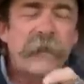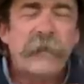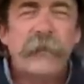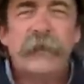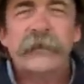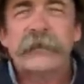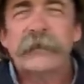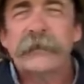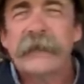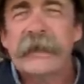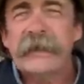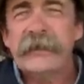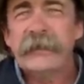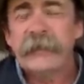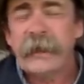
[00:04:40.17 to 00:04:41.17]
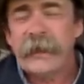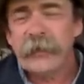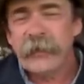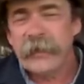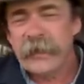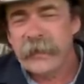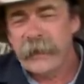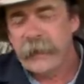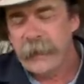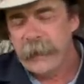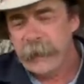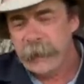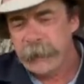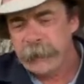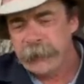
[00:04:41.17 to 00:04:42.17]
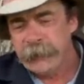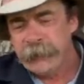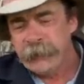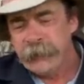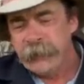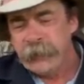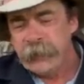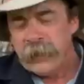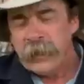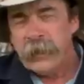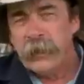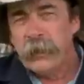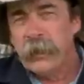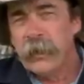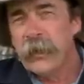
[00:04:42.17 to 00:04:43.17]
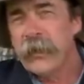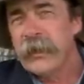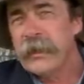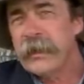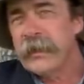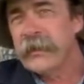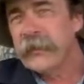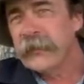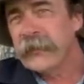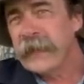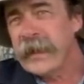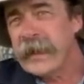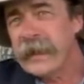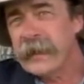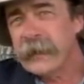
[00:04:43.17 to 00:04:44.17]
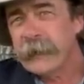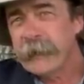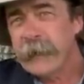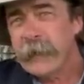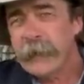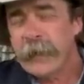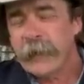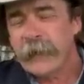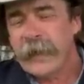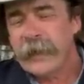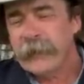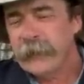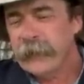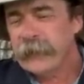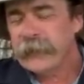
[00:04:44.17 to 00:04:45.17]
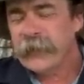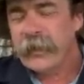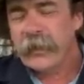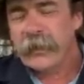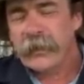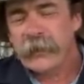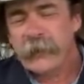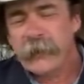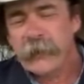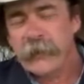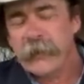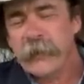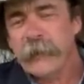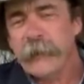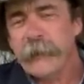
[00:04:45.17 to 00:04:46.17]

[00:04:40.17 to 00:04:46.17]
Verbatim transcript: Well, there's some things you might want to learn and understand about riding rough stock in the rodeo.